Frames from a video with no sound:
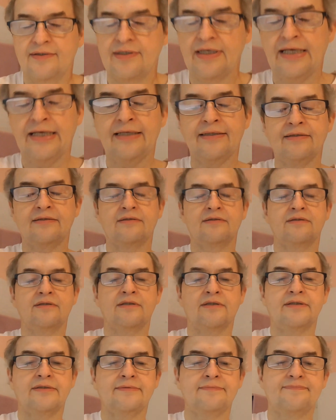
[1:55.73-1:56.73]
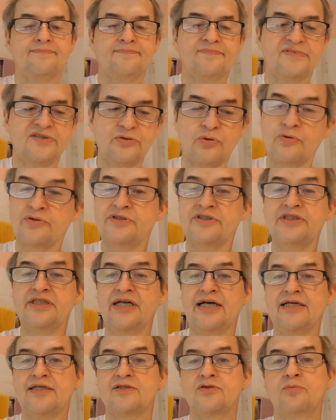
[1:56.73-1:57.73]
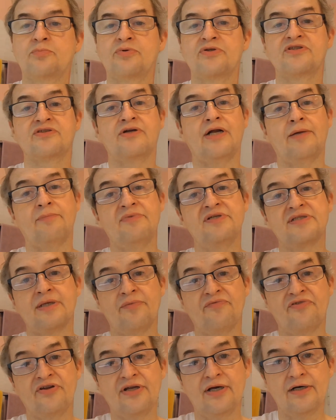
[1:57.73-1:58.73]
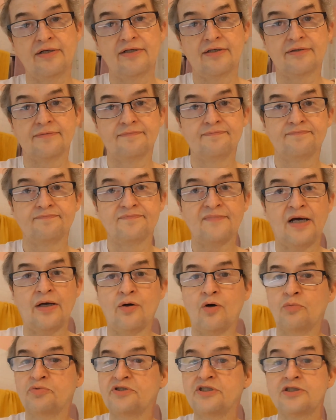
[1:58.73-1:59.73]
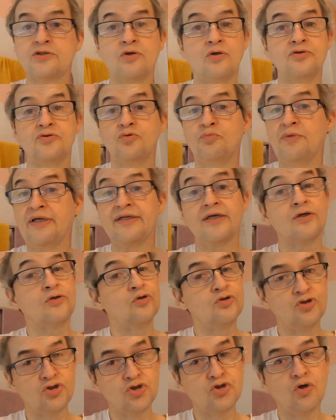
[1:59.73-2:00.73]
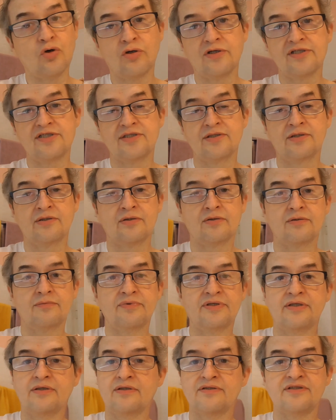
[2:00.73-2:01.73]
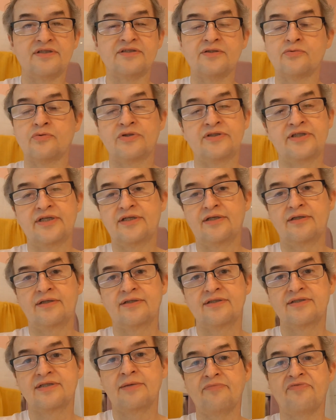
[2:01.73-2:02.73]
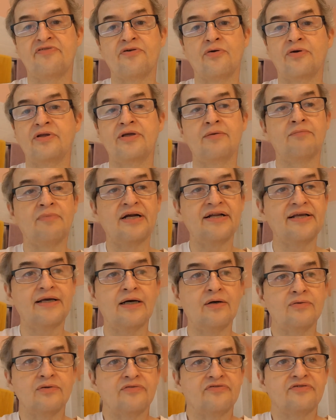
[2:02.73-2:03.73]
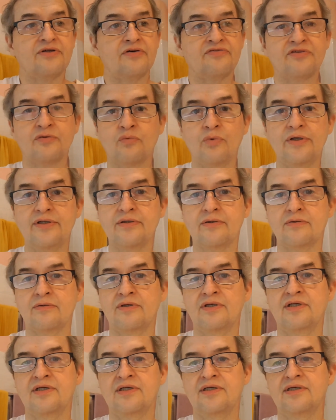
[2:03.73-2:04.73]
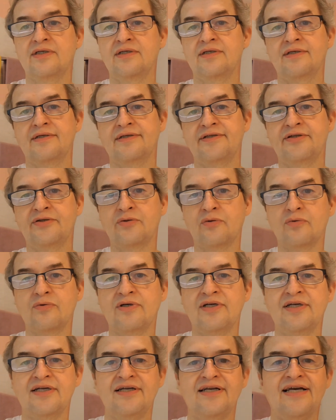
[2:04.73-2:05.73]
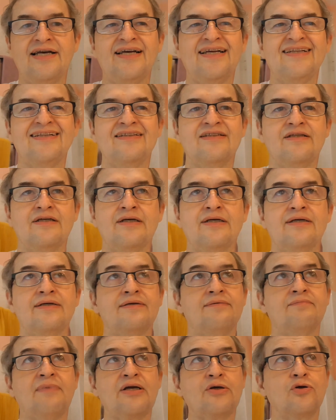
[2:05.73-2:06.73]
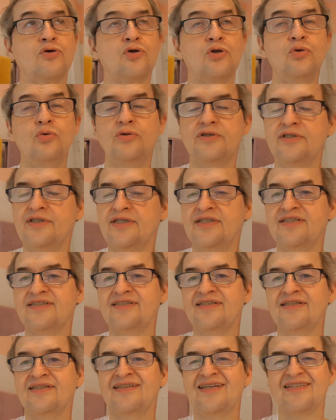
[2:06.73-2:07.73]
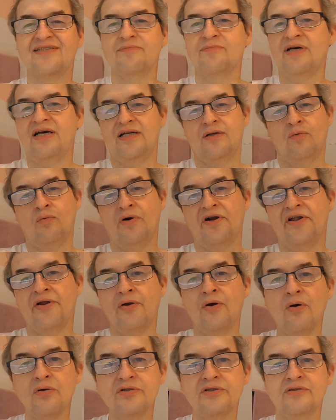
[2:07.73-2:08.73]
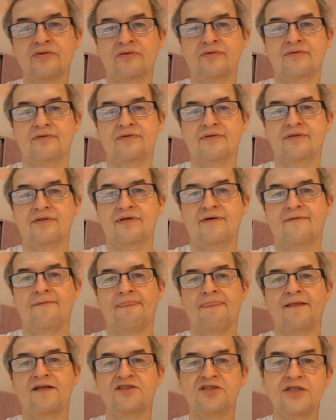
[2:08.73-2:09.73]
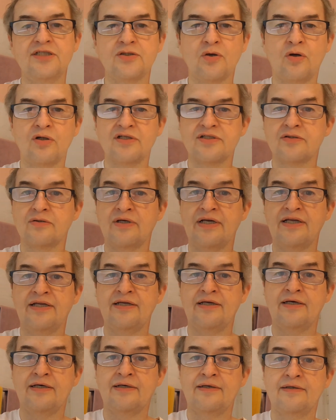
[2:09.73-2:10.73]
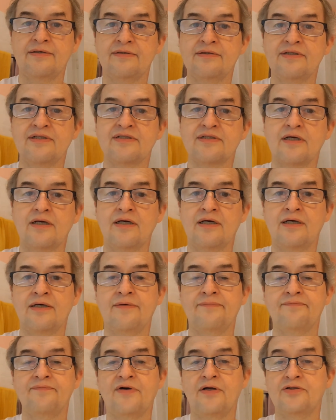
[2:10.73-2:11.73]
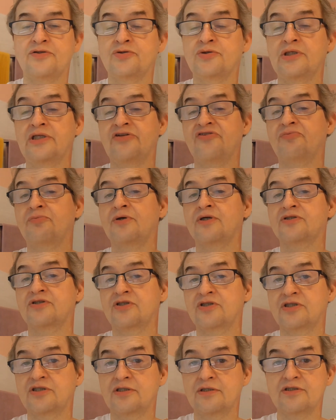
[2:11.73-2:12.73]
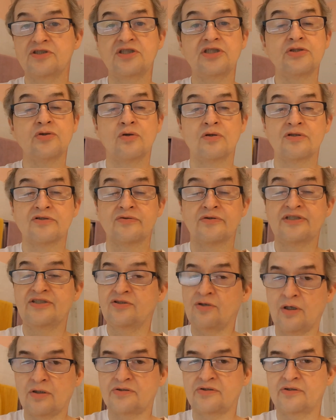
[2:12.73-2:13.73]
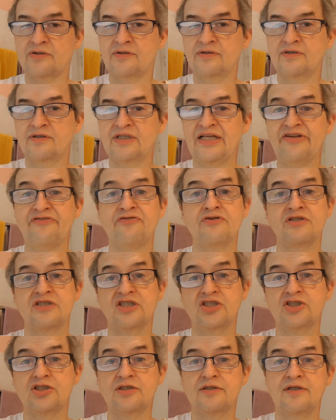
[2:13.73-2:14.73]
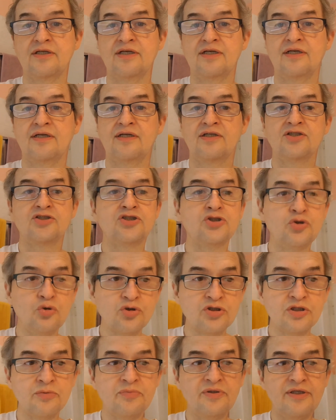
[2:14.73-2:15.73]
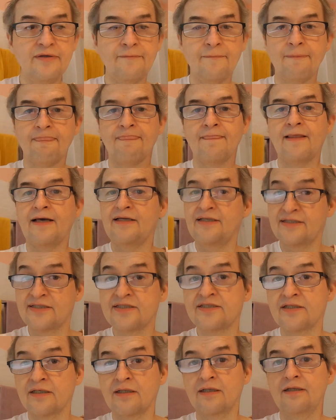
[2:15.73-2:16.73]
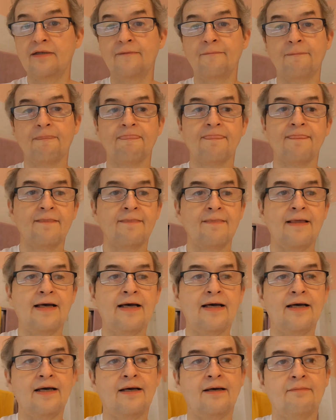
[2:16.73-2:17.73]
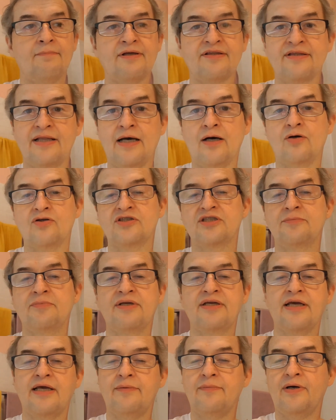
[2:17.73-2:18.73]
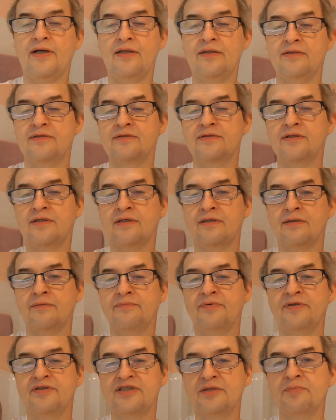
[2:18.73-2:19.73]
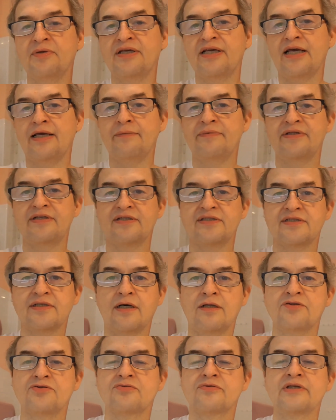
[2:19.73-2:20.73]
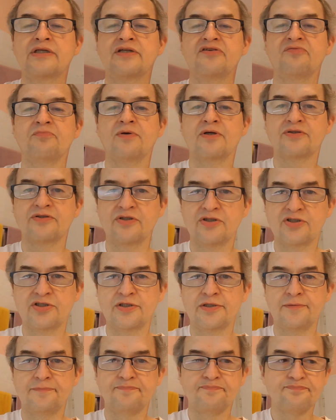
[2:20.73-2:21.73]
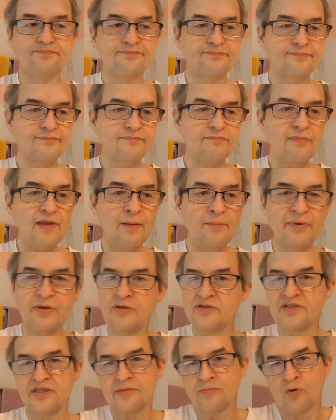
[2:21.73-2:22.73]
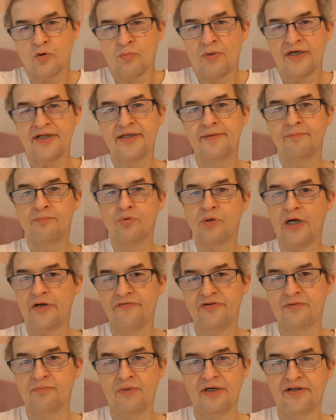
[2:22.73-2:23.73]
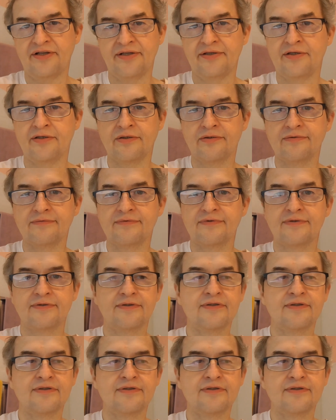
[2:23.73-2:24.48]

And so she has to prescribe me something other. I hope she's going to make a good choice, you know, because this is ridiculous. throwing your money out of the window, you know. And my conclusion is, it doesn't matter where you go to. She's also this alternative practitioner. She's also a doctor, a physician. She used to be, is still, but now she became this alternative practitioner because there's more money, private money, you know.